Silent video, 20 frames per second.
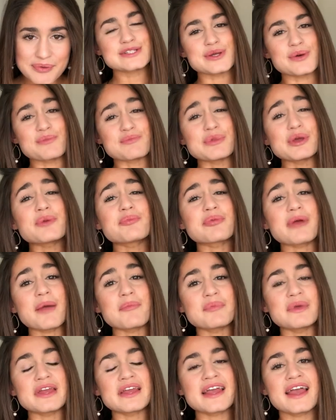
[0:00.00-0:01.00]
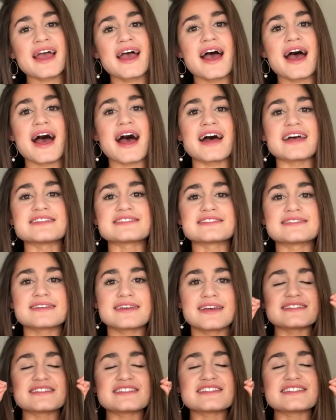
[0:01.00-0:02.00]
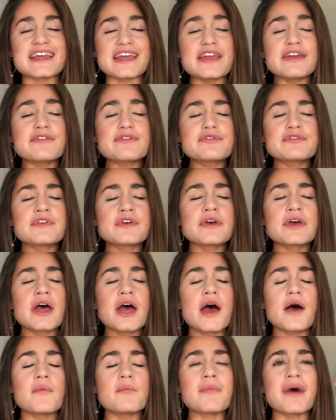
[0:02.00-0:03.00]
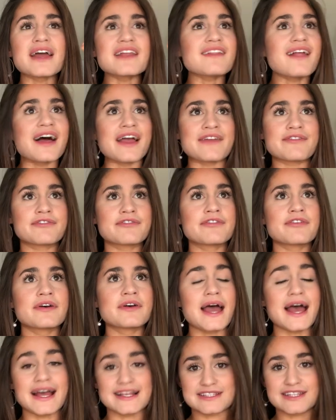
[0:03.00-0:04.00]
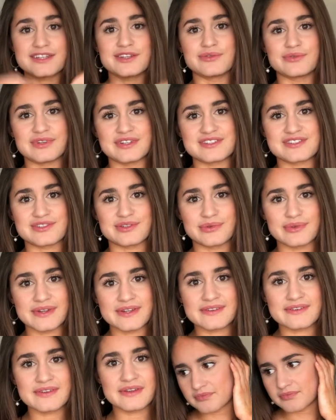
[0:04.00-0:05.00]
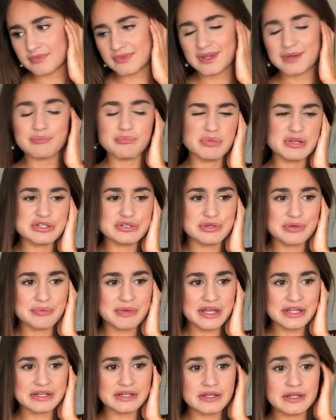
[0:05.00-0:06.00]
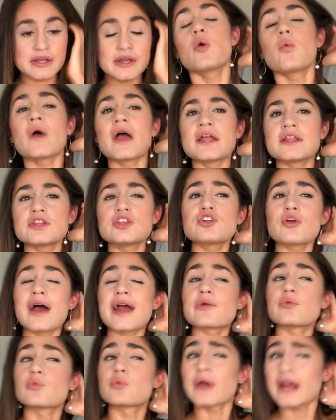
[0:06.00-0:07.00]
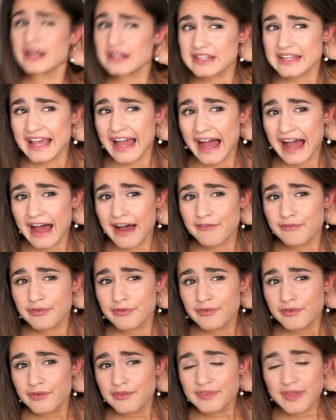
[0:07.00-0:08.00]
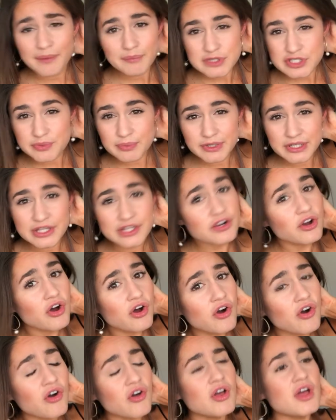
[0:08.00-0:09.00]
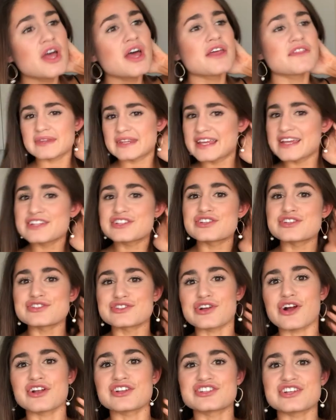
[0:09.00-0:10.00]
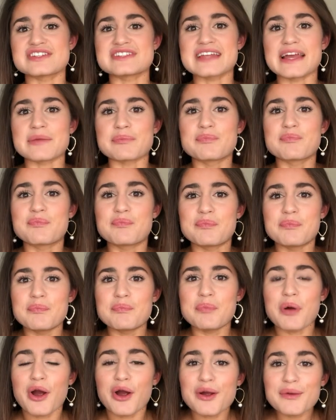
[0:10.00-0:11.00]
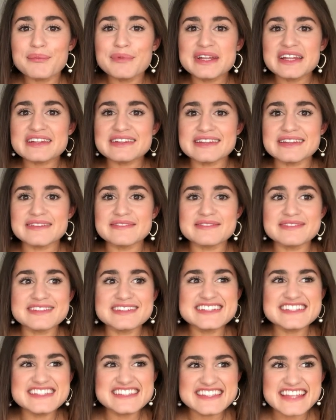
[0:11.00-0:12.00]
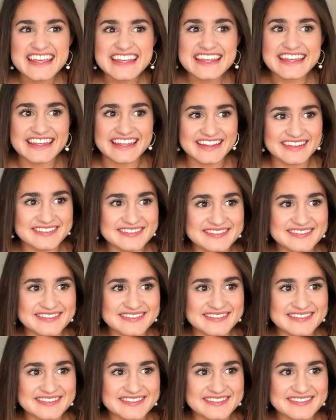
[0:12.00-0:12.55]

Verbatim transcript: So meal prepping has saved my life as a uni student. Bit dramatic. When, you know, I rarely have that much money at all. Kitchens are just like permanently sticky.